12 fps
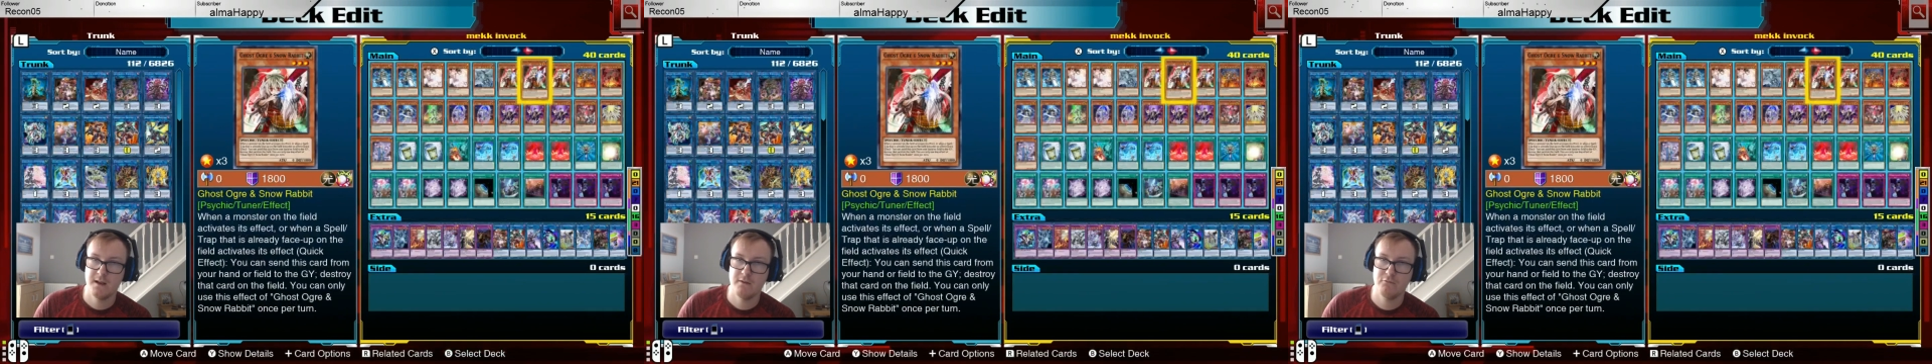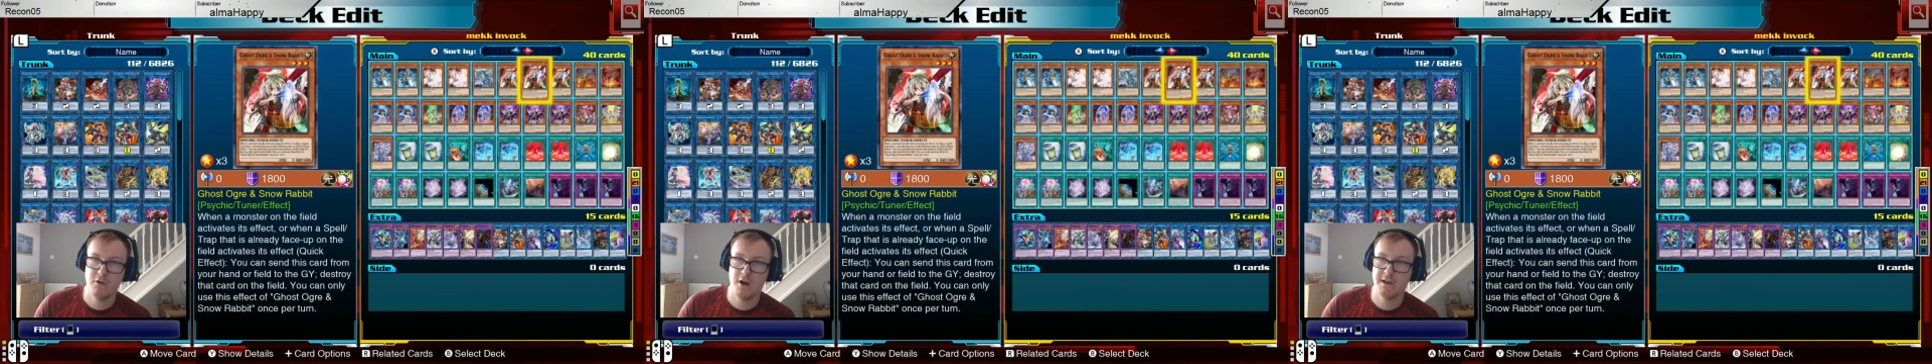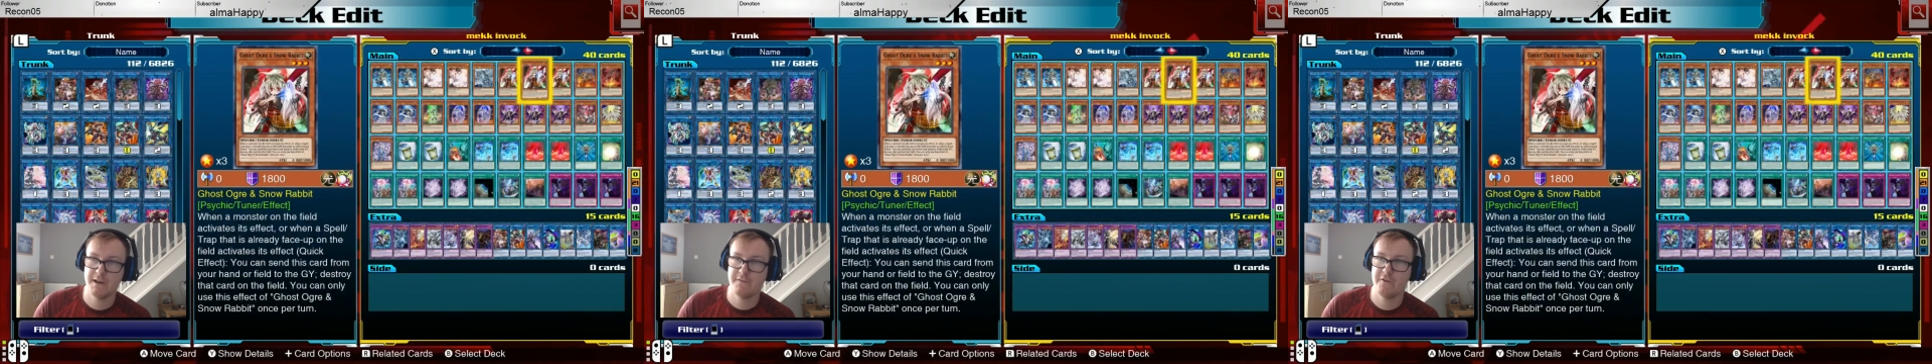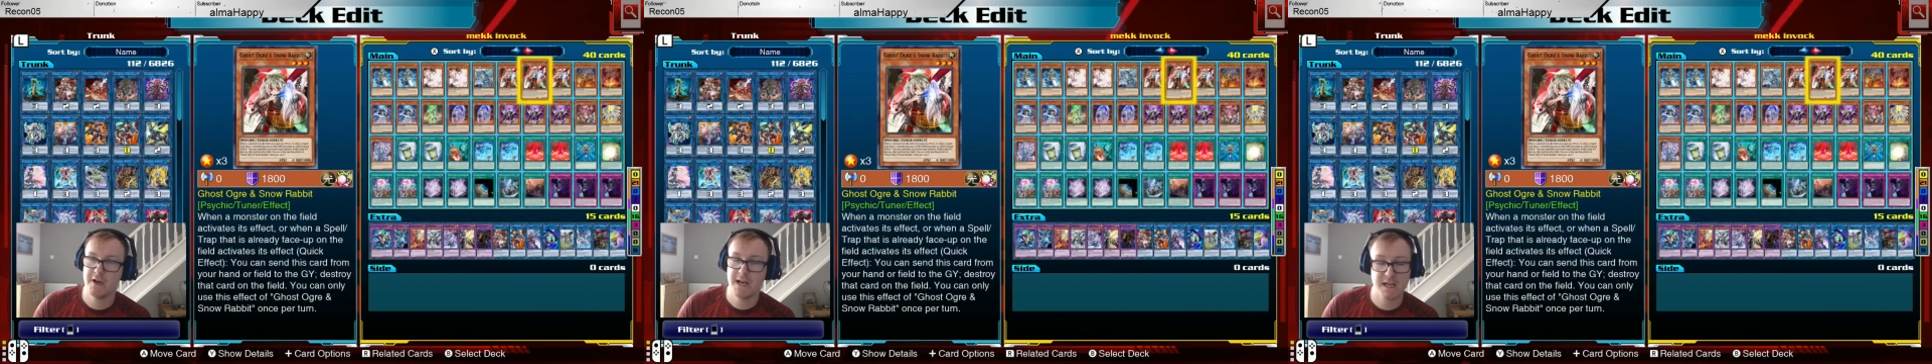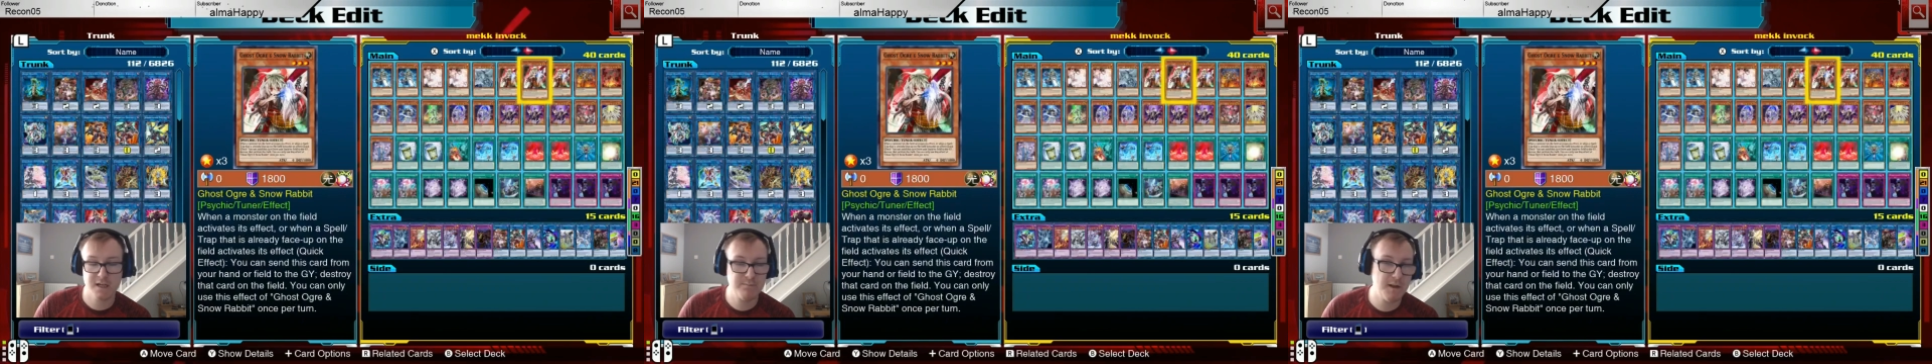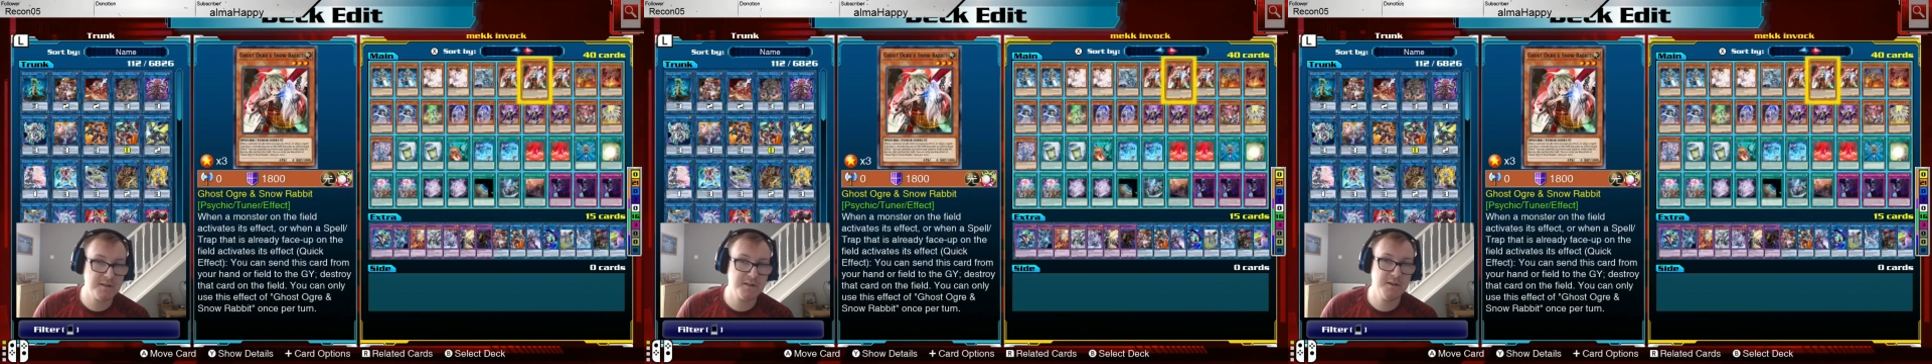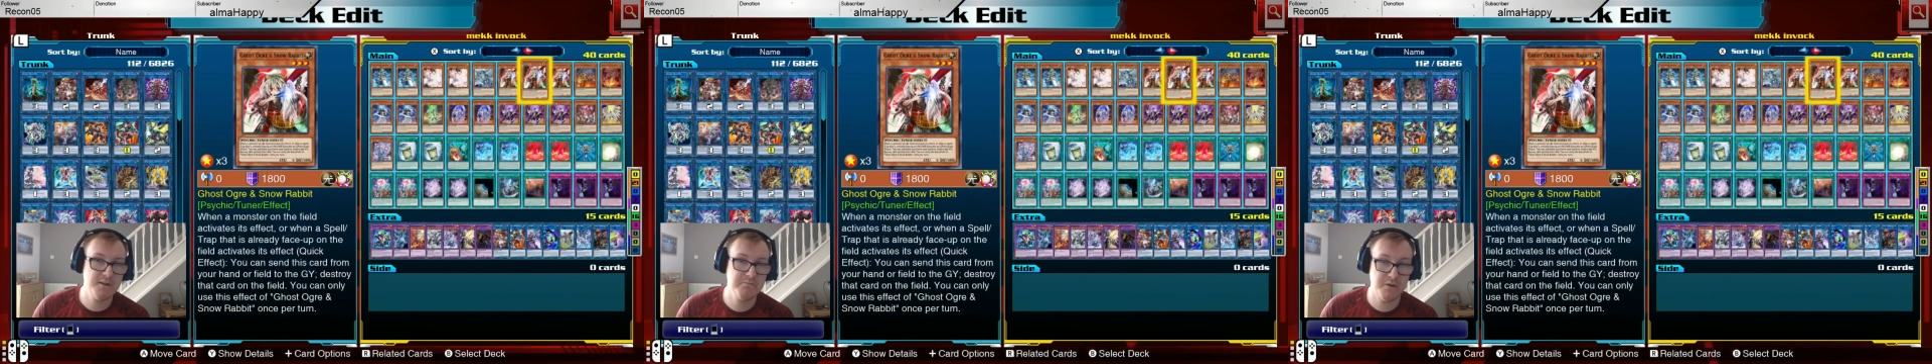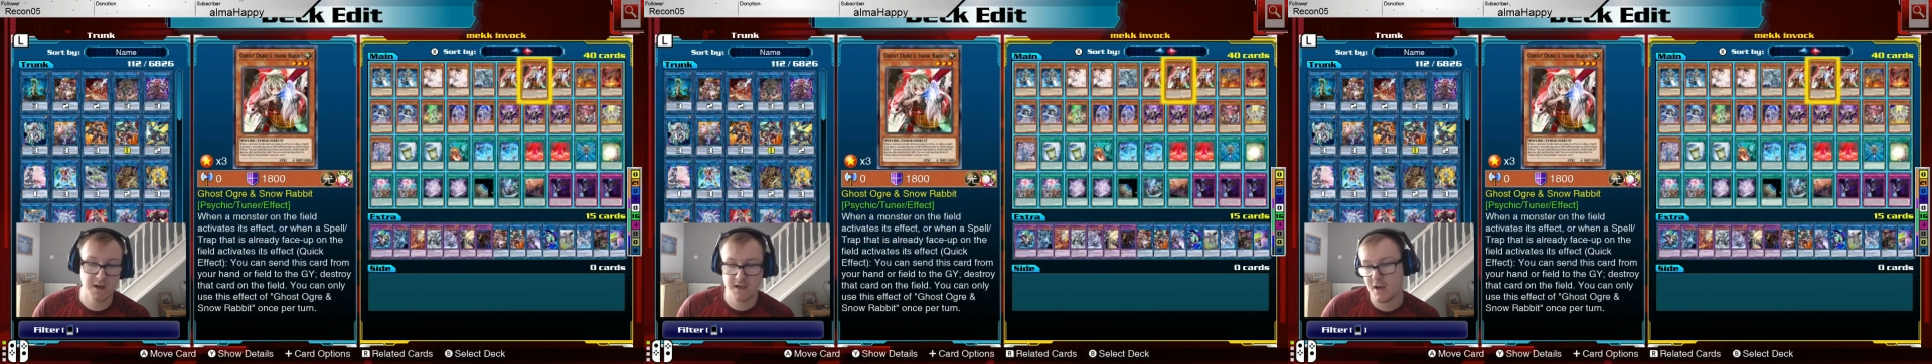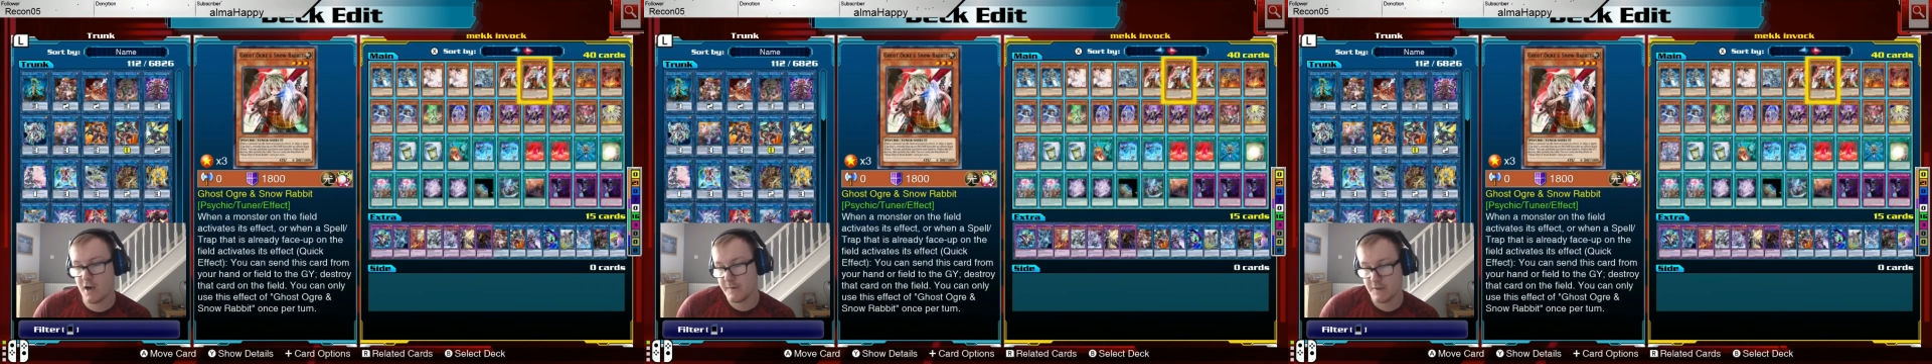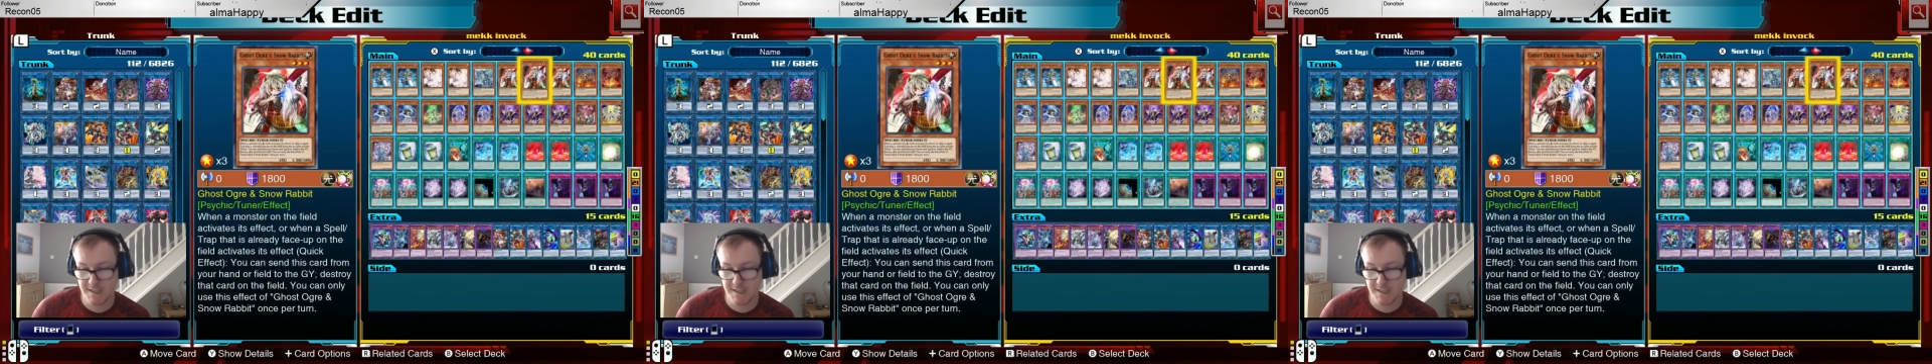1 for an Ash Blossom, but I can't